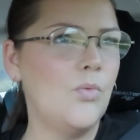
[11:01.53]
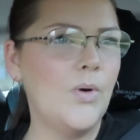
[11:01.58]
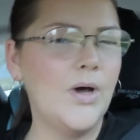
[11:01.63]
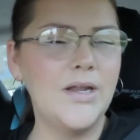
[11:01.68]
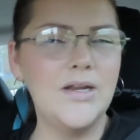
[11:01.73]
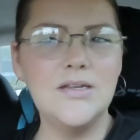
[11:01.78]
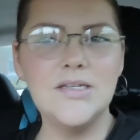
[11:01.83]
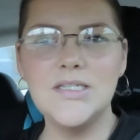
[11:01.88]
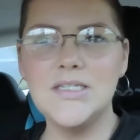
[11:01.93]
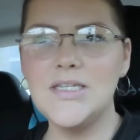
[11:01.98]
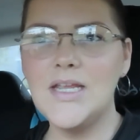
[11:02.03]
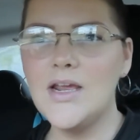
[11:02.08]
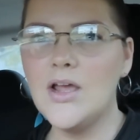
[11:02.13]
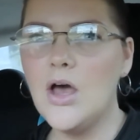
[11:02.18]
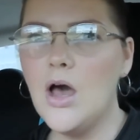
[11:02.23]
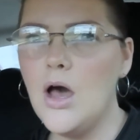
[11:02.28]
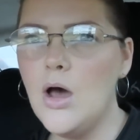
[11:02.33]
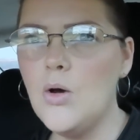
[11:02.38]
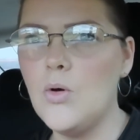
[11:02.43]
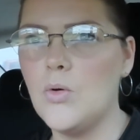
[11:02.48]
Why does it say
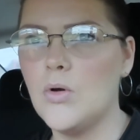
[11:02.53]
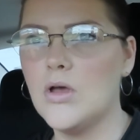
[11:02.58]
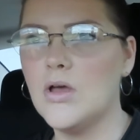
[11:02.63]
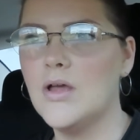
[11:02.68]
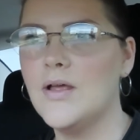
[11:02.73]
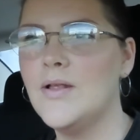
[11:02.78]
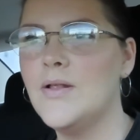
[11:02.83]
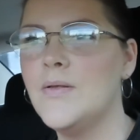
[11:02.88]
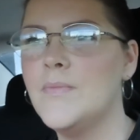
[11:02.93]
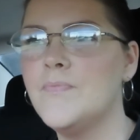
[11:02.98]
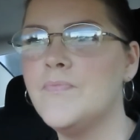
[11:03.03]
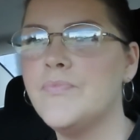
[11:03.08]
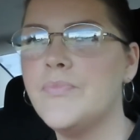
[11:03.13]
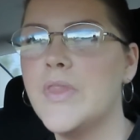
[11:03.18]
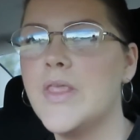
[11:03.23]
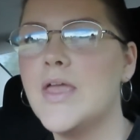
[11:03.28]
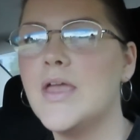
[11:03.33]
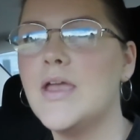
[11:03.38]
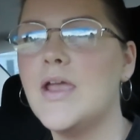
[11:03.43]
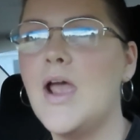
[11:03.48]
Coke?
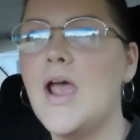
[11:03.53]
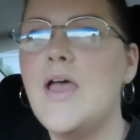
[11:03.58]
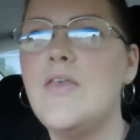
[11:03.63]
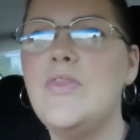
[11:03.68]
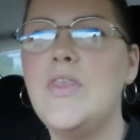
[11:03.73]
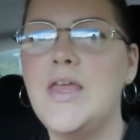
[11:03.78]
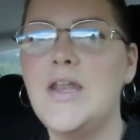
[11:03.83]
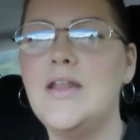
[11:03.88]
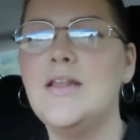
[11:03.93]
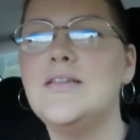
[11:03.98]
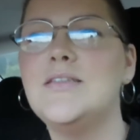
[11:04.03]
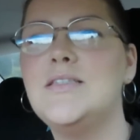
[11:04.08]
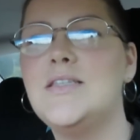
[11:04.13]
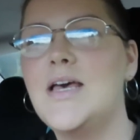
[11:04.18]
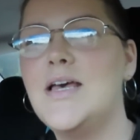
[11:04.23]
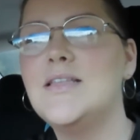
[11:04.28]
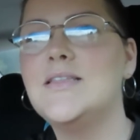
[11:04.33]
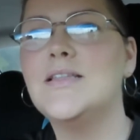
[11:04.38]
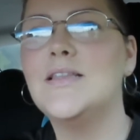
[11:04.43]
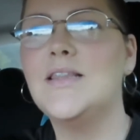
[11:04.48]
And then it
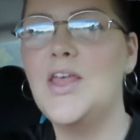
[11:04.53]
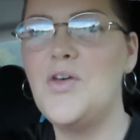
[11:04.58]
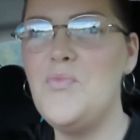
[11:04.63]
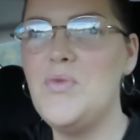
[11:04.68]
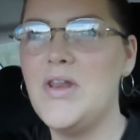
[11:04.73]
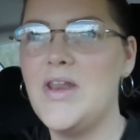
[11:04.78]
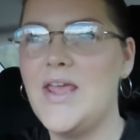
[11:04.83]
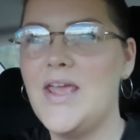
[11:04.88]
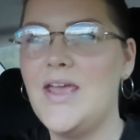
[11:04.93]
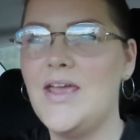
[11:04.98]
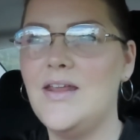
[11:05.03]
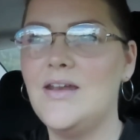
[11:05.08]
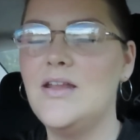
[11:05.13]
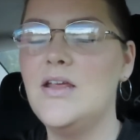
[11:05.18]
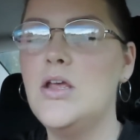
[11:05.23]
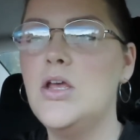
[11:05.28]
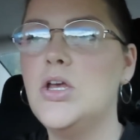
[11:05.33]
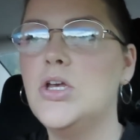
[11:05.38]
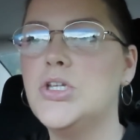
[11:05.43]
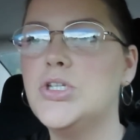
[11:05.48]
says lemonade.
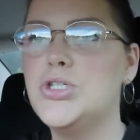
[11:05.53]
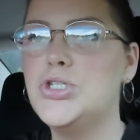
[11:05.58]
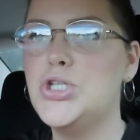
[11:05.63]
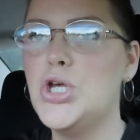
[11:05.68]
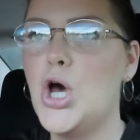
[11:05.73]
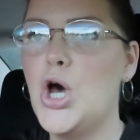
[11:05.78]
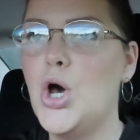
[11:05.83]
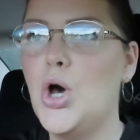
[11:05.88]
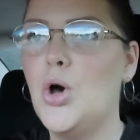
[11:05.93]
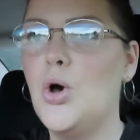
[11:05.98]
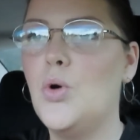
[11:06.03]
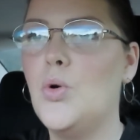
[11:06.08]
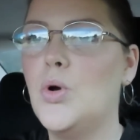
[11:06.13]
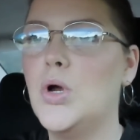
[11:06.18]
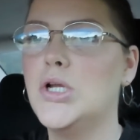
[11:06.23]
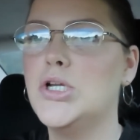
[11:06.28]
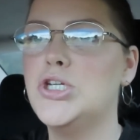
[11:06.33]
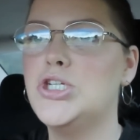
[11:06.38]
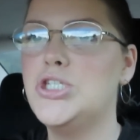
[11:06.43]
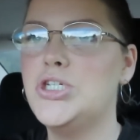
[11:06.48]

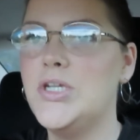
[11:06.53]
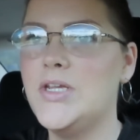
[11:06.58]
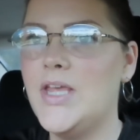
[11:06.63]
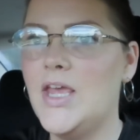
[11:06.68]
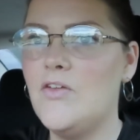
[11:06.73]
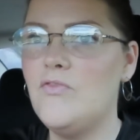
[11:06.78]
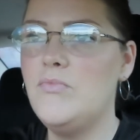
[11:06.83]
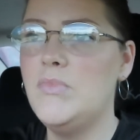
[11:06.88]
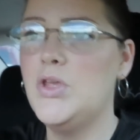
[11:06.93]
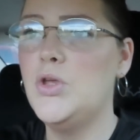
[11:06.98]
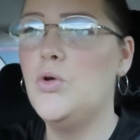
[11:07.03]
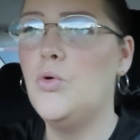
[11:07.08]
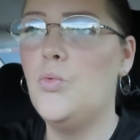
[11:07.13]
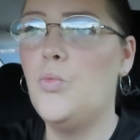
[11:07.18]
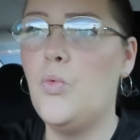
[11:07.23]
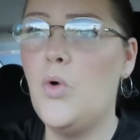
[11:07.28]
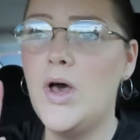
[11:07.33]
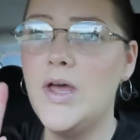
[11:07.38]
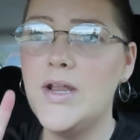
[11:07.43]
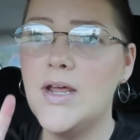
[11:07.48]
So she gave me
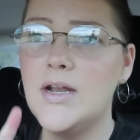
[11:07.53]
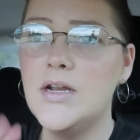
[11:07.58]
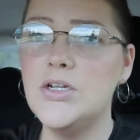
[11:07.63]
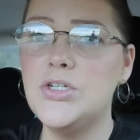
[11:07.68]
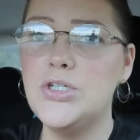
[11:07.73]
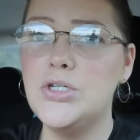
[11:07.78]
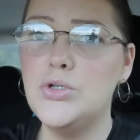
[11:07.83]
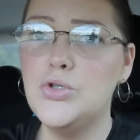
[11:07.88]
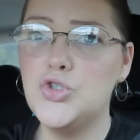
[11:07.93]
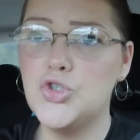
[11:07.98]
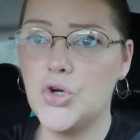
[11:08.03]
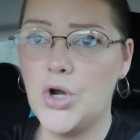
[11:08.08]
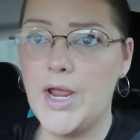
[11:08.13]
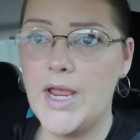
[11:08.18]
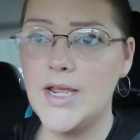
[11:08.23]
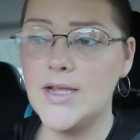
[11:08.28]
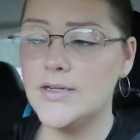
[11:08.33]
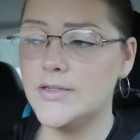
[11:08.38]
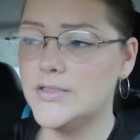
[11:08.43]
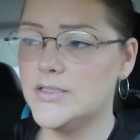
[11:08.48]
one out of two
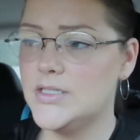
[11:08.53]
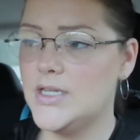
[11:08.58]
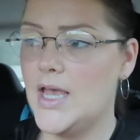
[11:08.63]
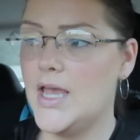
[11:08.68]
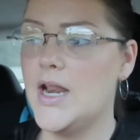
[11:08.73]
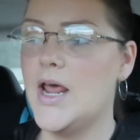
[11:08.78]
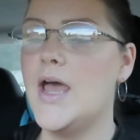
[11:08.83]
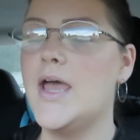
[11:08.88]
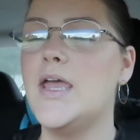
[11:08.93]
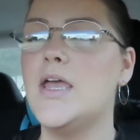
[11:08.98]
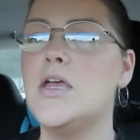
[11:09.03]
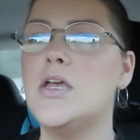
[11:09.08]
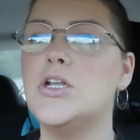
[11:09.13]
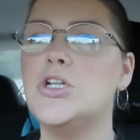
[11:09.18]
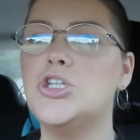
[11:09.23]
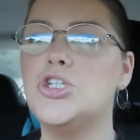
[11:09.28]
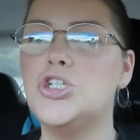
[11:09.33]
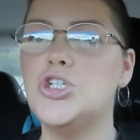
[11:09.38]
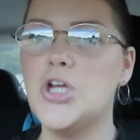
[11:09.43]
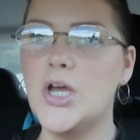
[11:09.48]
drinks and I
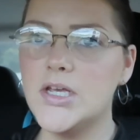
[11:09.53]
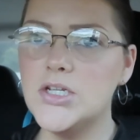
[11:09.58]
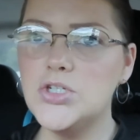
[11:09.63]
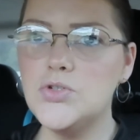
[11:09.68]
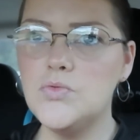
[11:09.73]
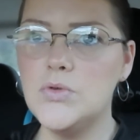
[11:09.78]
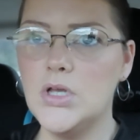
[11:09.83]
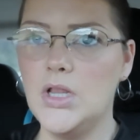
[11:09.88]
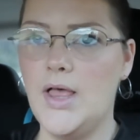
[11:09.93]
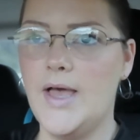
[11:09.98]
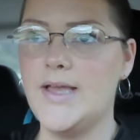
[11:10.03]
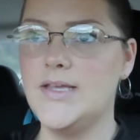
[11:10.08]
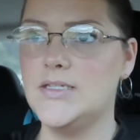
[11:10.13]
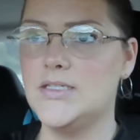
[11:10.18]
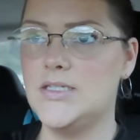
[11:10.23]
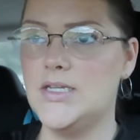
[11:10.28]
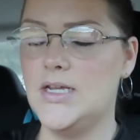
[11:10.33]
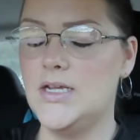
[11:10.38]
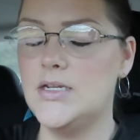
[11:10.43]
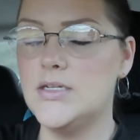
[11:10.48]
just
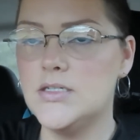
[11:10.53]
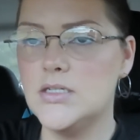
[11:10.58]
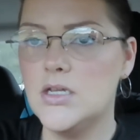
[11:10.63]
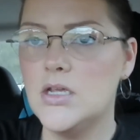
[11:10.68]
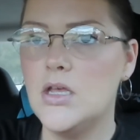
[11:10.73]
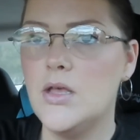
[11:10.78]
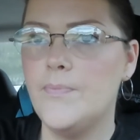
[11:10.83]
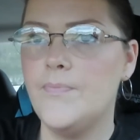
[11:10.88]
realized it.